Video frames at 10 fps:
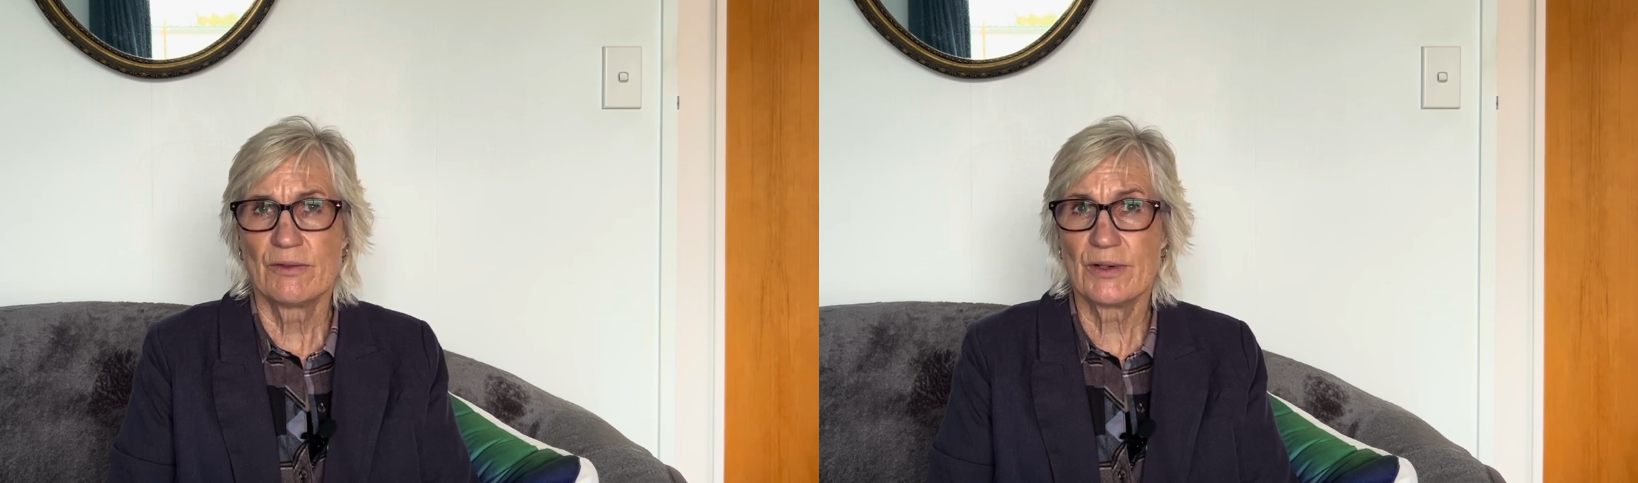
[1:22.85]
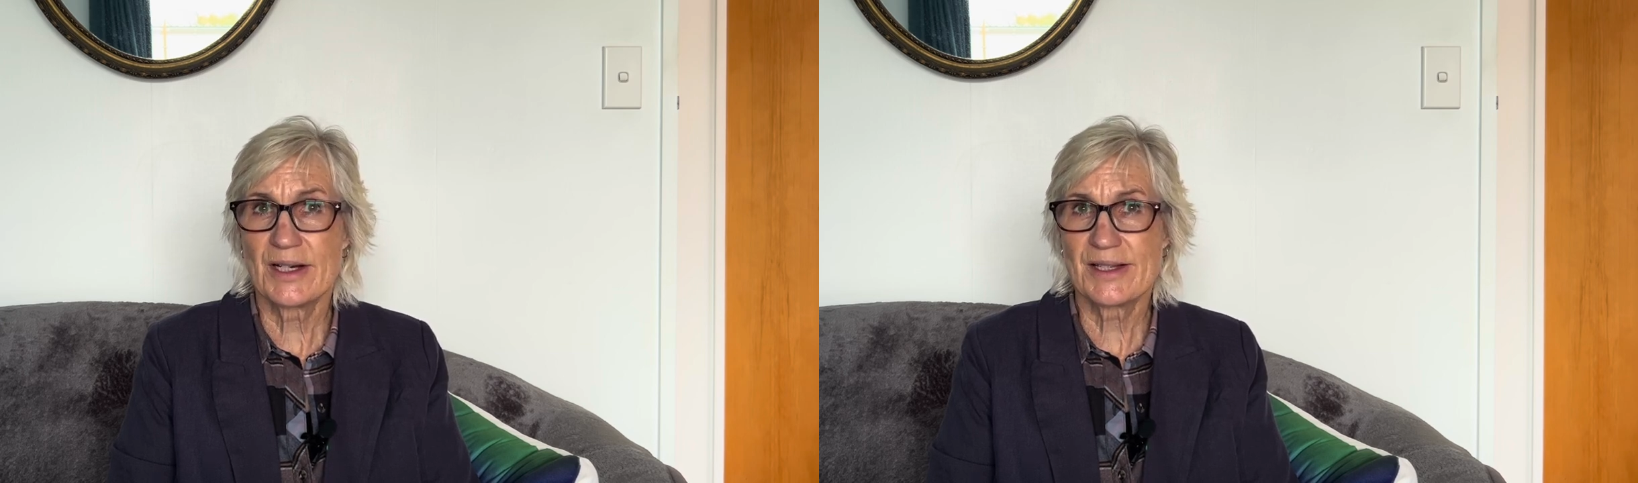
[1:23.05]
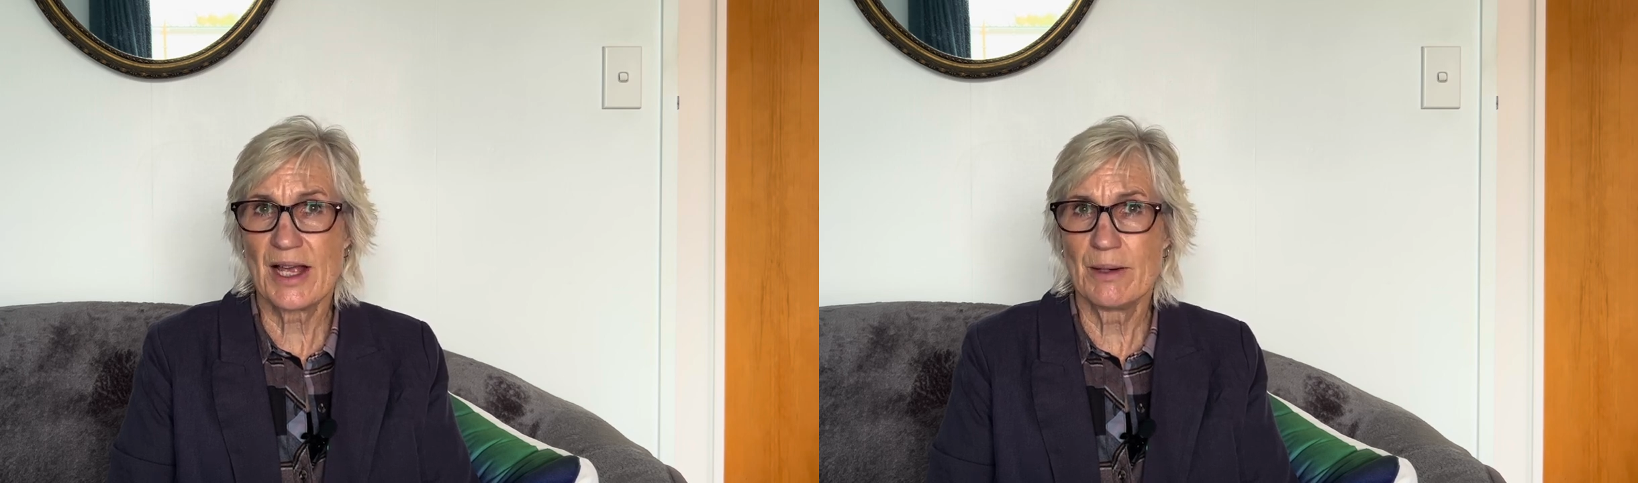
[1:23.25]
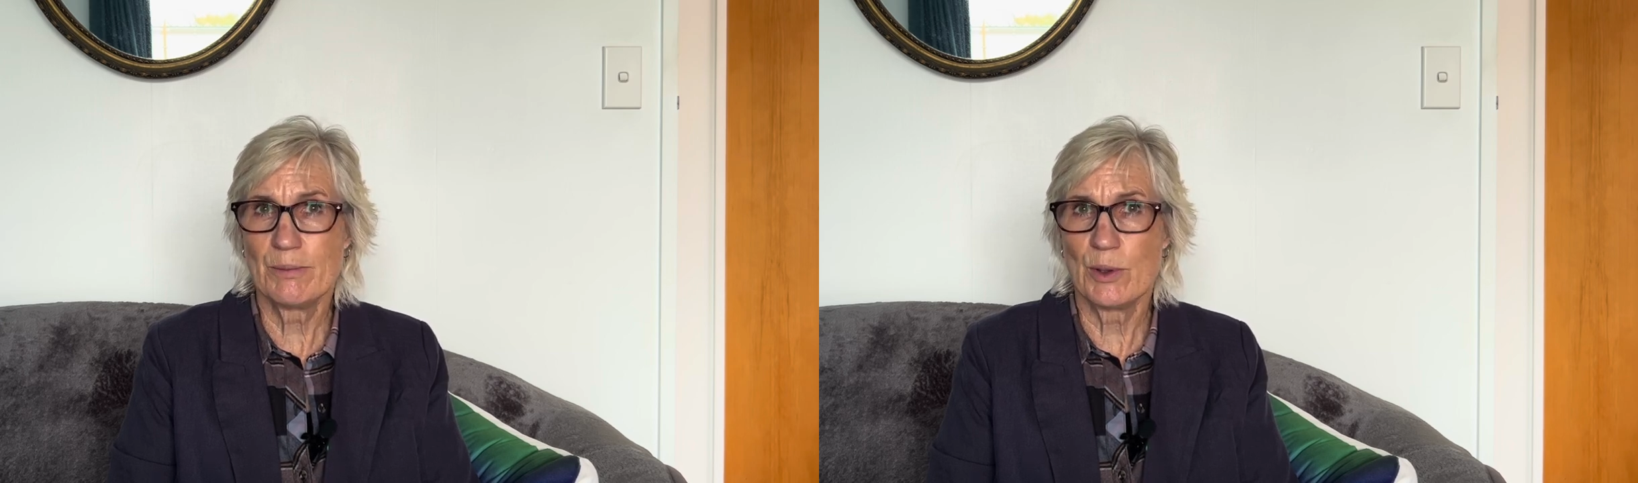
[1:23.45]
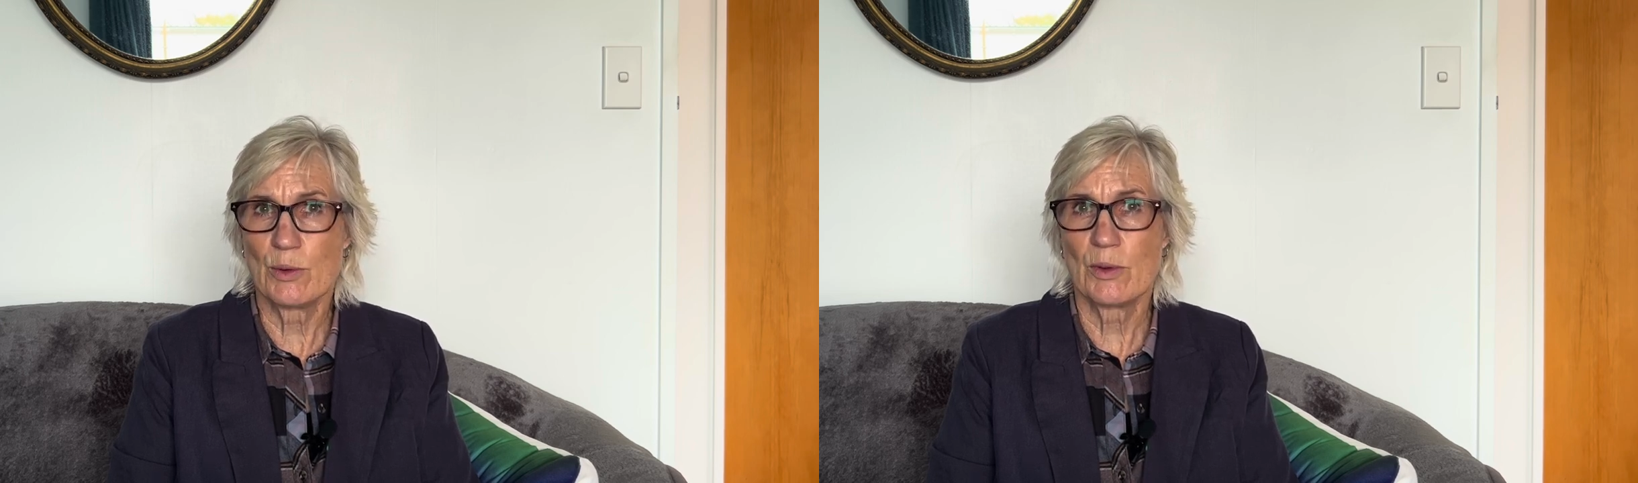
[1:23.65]
For
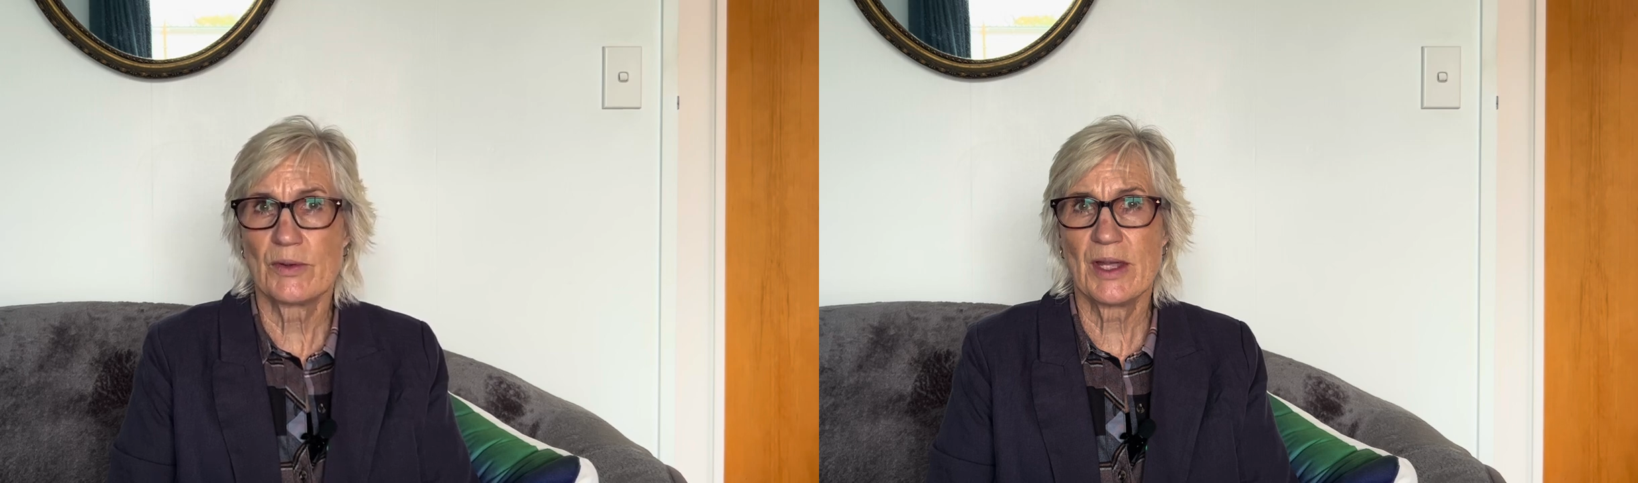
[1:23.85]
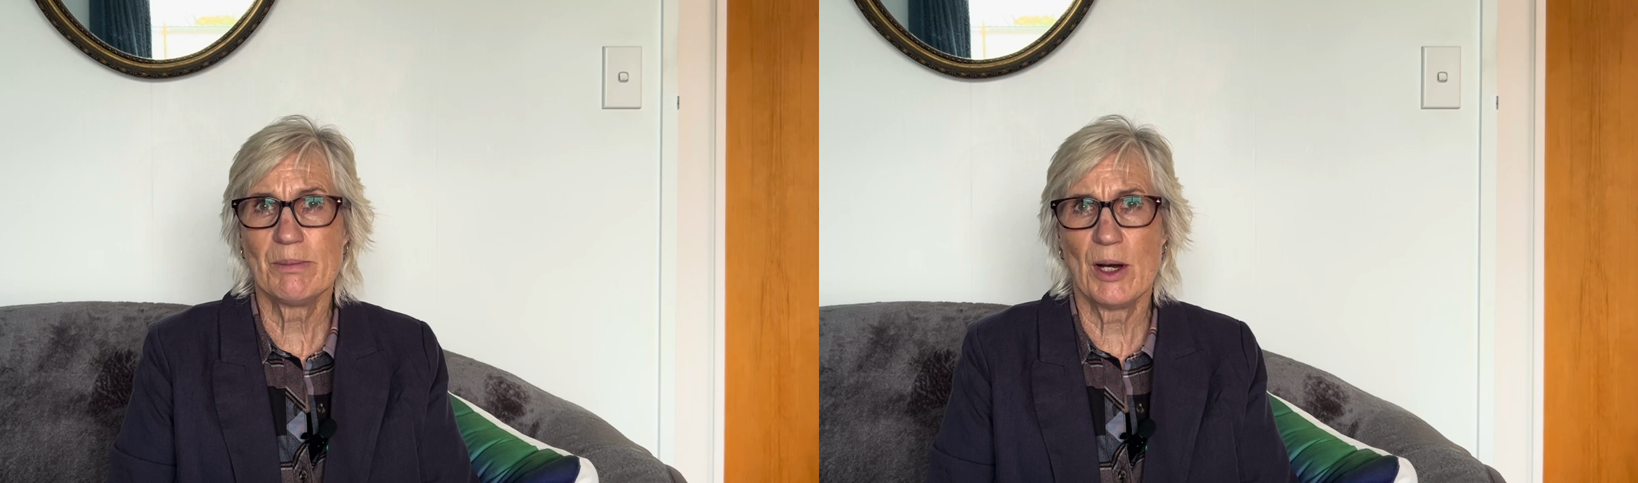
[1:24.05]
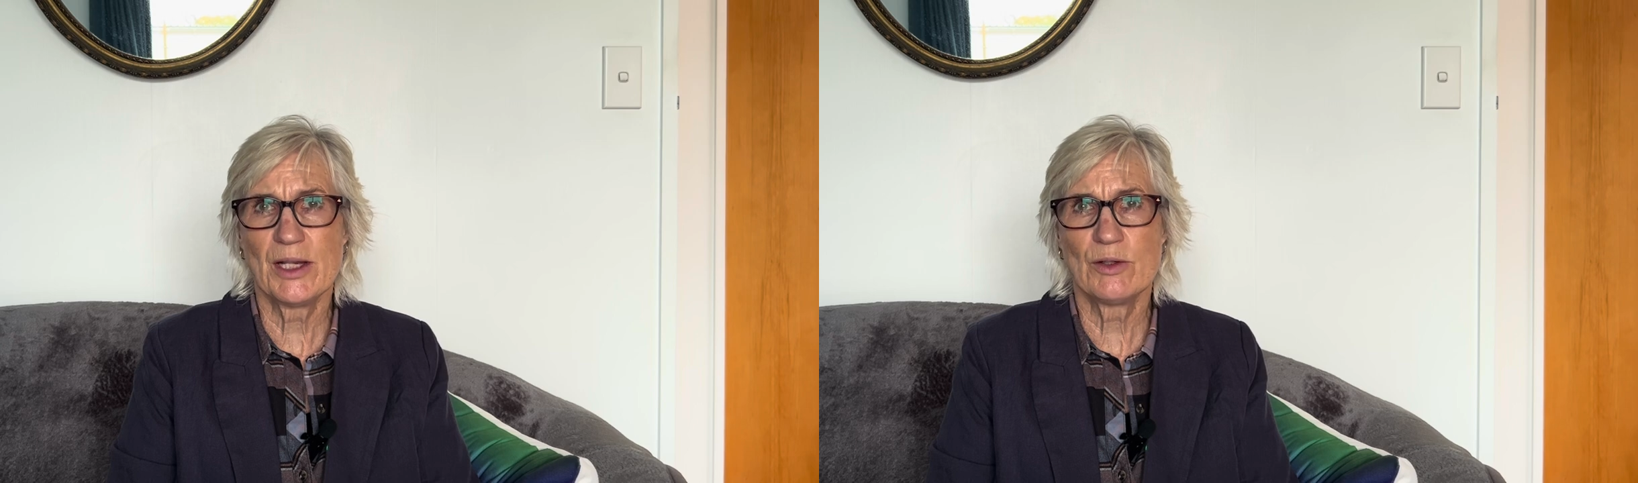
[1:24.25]
example, they might